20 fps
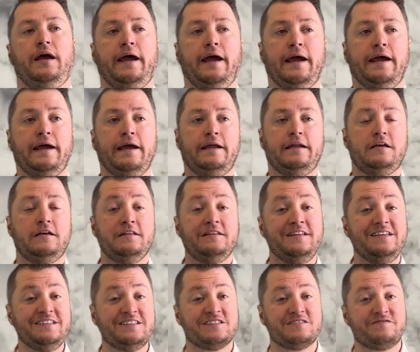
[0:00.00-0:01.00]
And
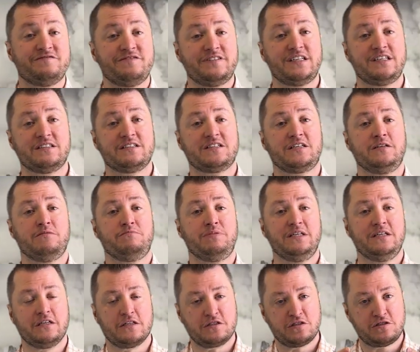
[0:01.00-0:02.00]
these events can
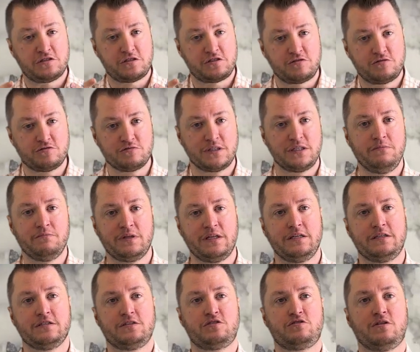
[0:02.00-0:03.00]
be extremely
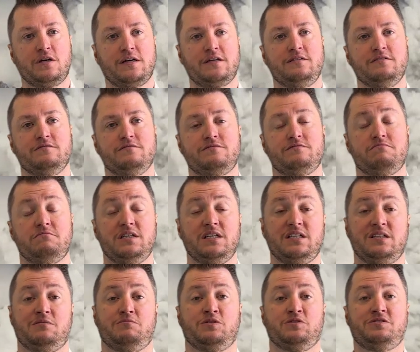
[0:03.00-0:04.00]
destructive,
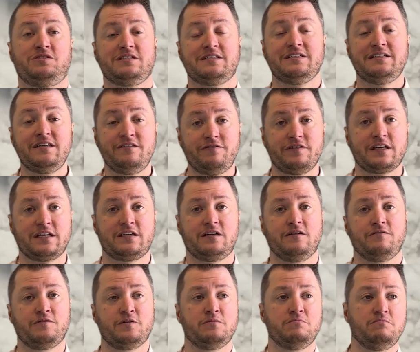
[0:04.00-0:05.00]
and the most significant
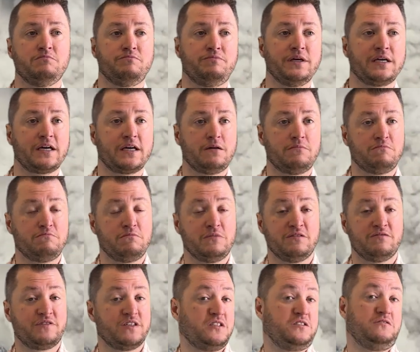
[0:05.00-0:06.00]
of them become
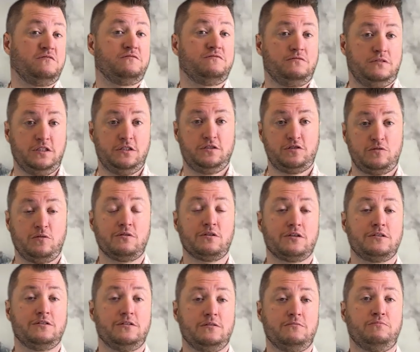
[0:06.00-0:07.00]
events of
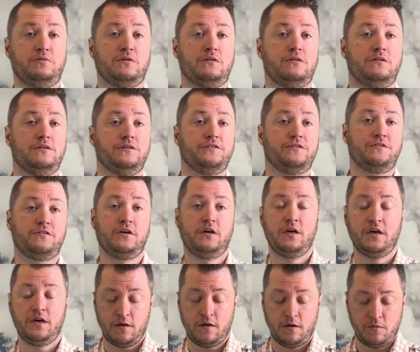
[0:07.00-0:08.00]
historical importance.
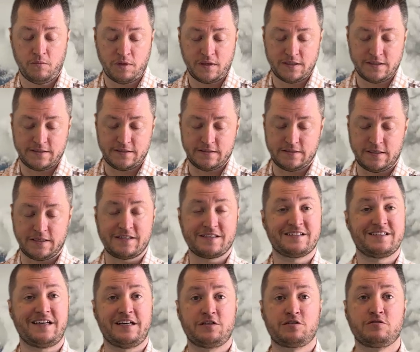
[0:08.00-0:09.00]
Places like
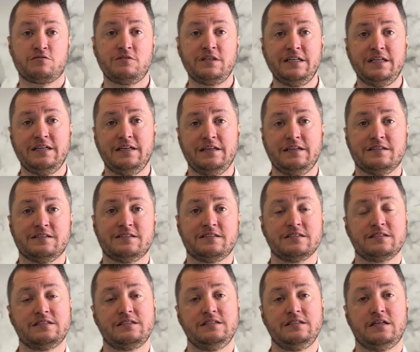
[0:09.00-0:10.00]
Santorini in
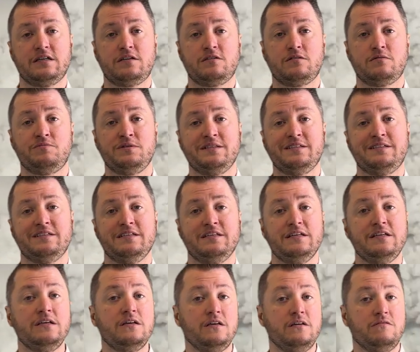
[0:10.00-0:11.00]
1600
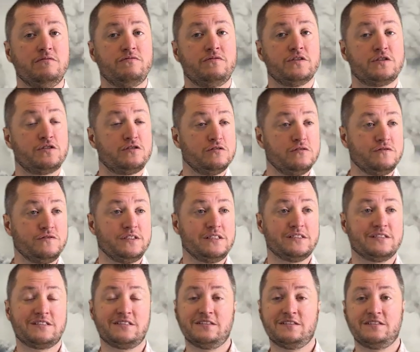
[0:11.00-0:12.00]
BCE,
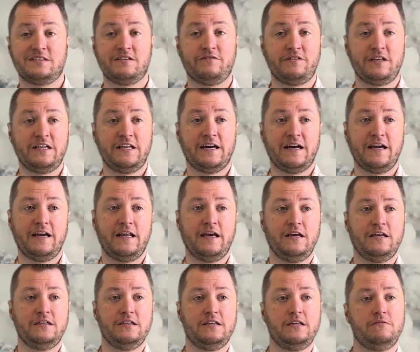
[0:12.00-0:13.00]
Vesuvius in 79
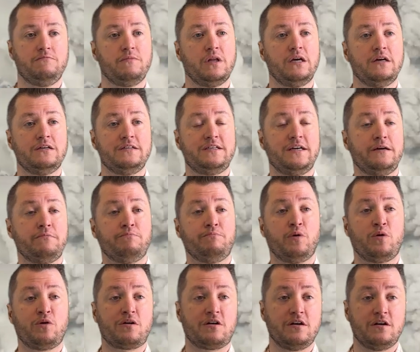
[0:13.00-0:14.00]
AD,
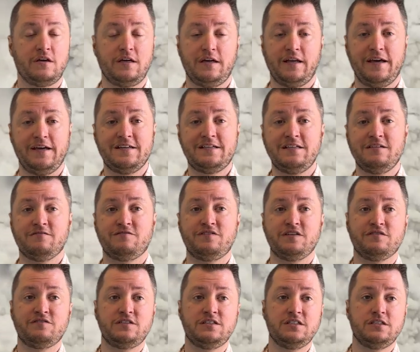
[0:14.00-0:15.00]
Tambora in
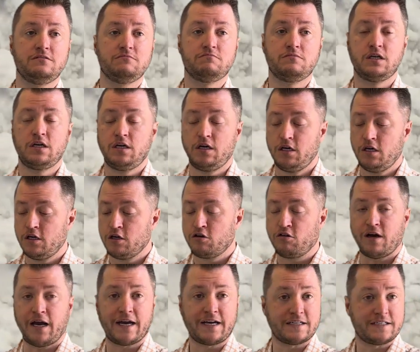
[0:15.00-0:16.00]
1815,
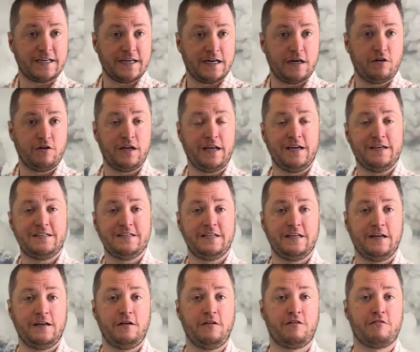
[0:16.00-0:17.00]
Krakatoa in
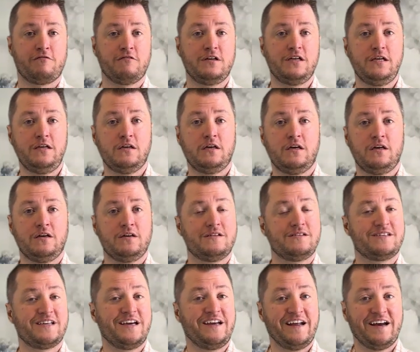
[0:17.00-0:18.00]
1883,
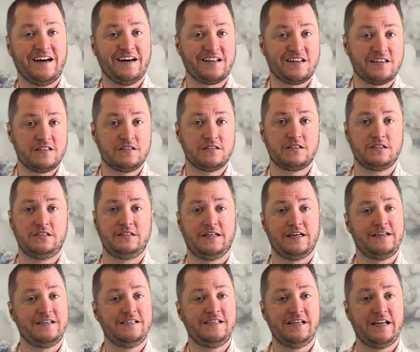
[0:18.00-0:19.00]
St. Helens in
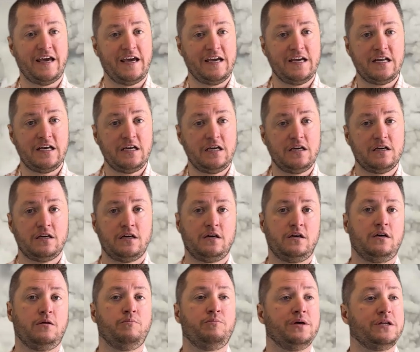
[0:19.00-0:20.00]
1980,
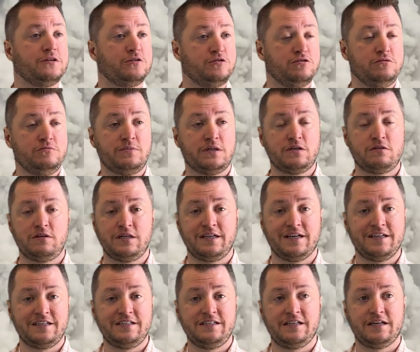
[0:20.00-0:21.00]
Pinatubo in
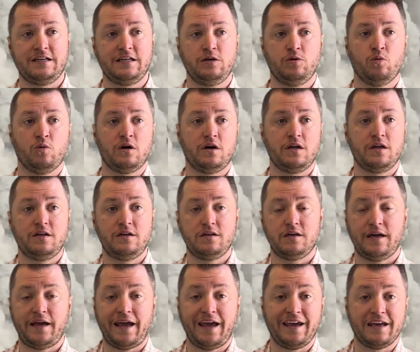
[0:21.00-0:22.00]
1991,
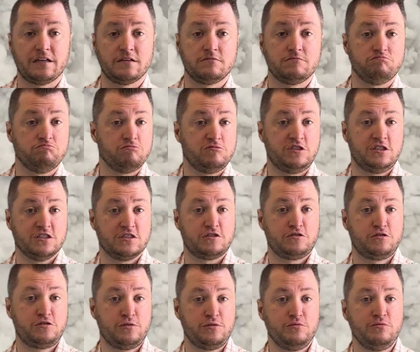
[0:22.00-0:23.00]
and
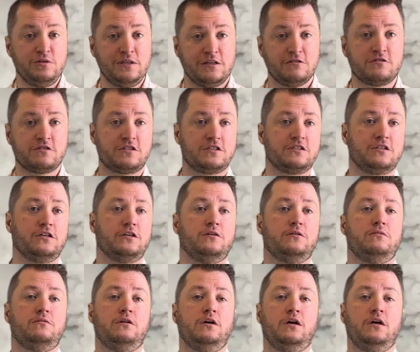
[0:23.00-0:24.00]
just 2 years
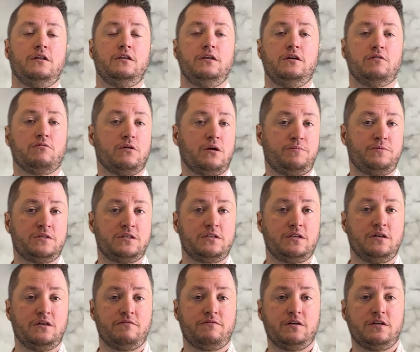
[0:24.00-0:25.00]
ago, the eruption
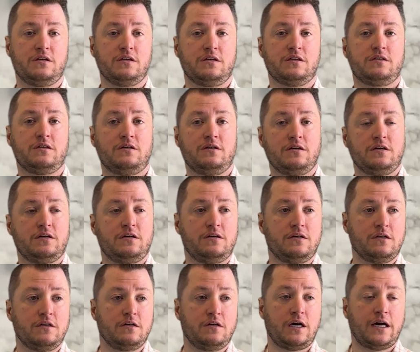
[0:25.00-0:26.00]
of Hunga Tonga
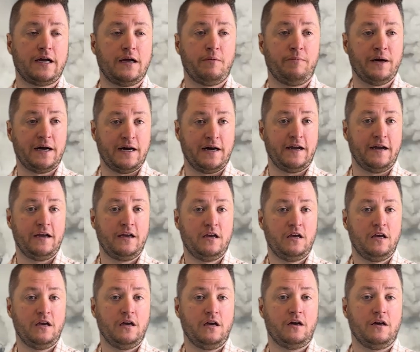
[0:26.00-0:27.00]
Hunga Ha'apai
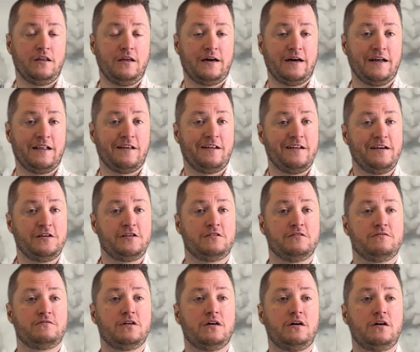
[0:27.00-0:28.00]
on the island nation
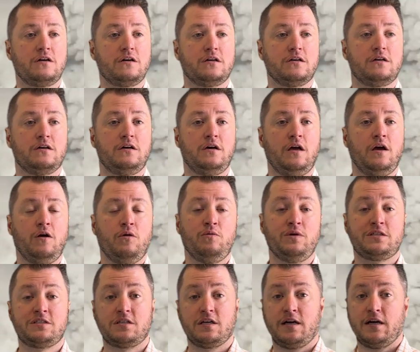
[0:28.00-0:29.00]
of Tonga,
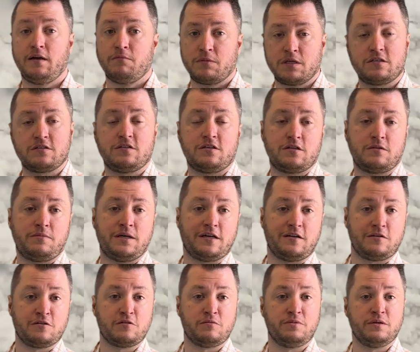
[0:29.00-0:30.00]
which I'm going to talk about
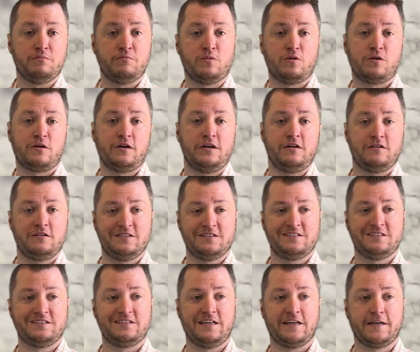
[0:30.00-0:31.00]
a little bit more here in
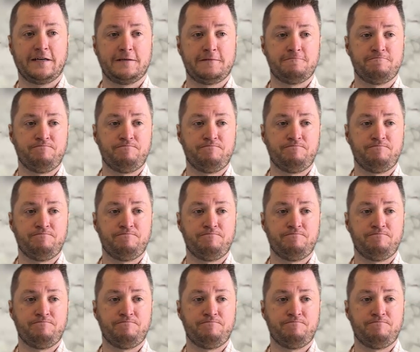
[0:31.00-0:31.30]
just a second.